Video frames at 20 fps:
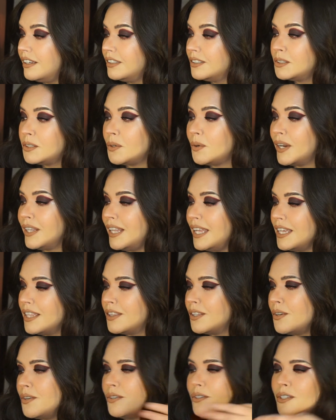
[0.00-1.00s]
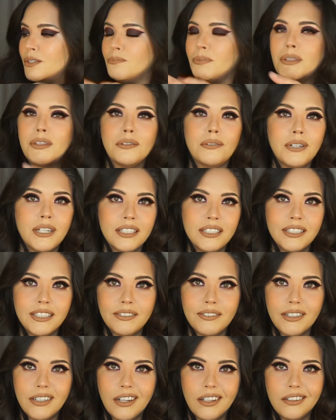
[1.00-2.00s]
So I like those, but the rest
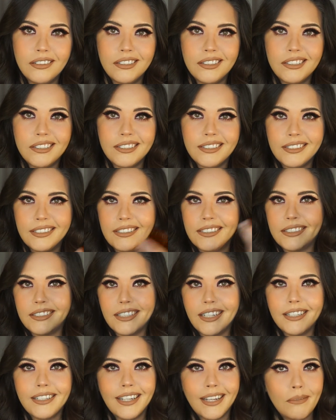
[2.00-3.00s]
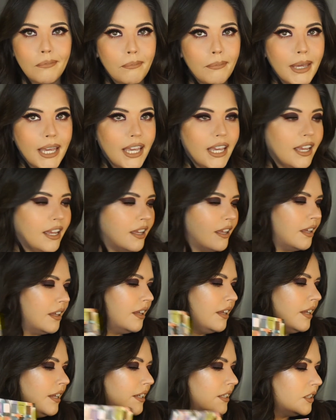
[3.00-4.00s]
of the colors are just kind of like meh.
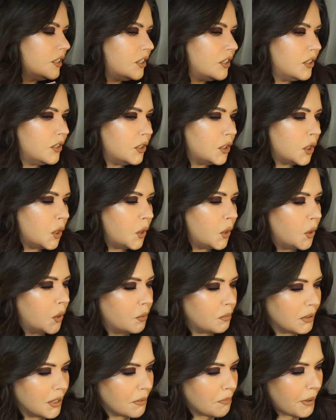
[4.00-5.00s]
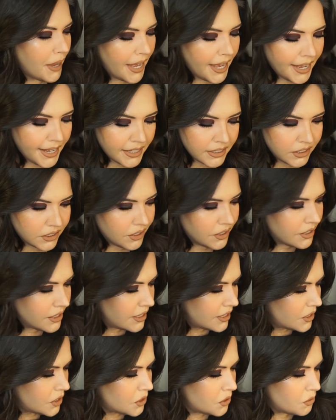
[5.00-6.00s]
So I'm gonna pass on
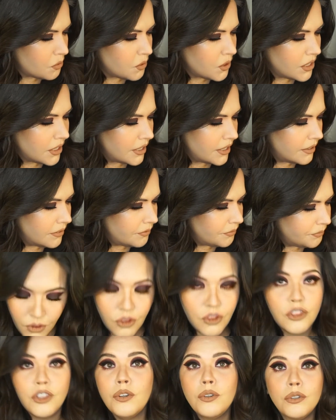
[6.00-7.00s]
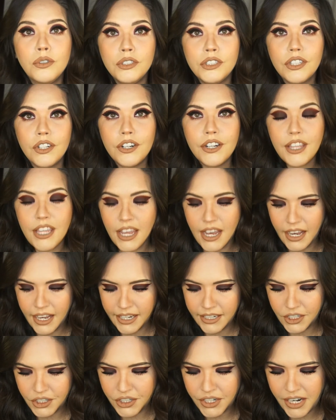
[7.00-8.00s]
this one. Those are the
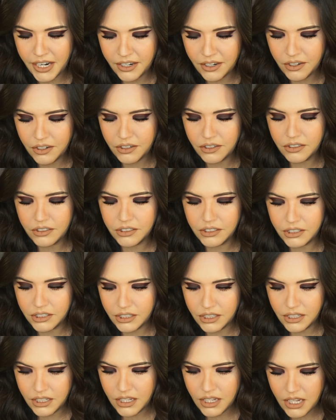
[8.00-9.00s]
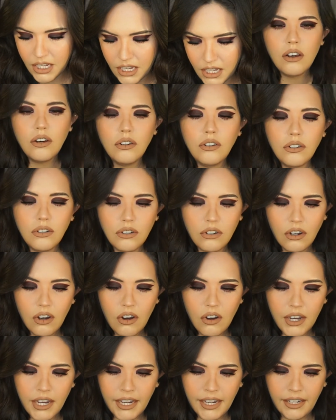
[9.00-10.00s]
eyeshadows. Ooh,
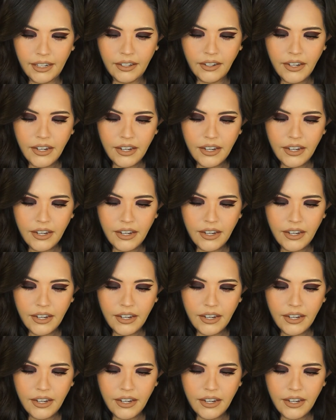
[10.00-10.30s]
okay.